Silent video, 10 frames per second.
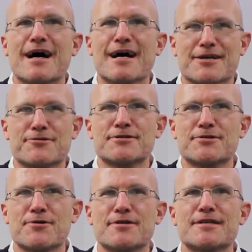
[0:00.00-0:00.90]
Hi, Chris
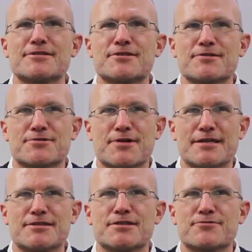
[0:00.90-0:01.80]
Horton, digital
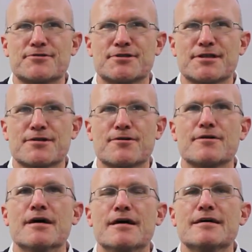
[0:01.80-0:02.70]
strategist for Synacor.
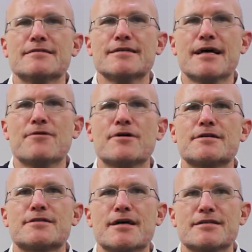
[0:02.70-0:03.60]
Today I want
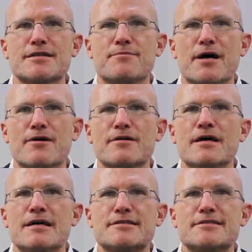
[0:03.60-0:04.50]
to talk to you about
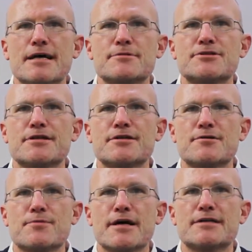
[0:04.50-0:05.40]
establishing
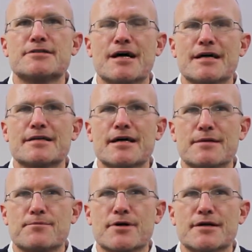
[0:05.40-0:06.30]
your brand's
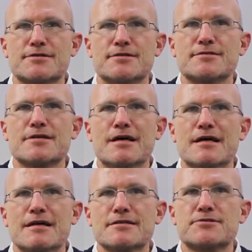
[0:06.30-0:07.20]
online presence.
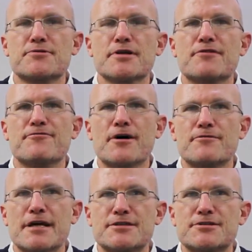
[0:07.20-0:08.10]
Now, this is really a
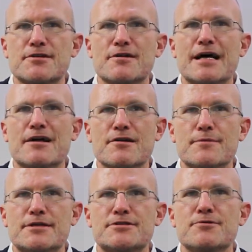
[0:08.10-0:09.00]
foundational
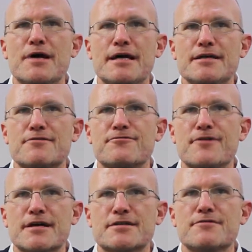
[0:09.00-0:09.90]
element to any
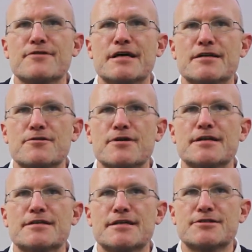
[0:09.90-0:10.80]
effective
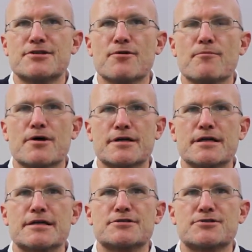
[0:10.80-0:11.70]
integrated digital
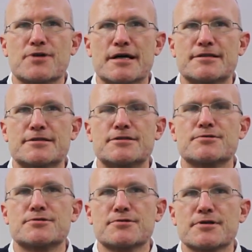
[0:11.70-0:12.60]
marketing strategy,
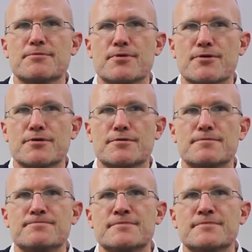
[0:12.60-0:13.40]
so it's really important.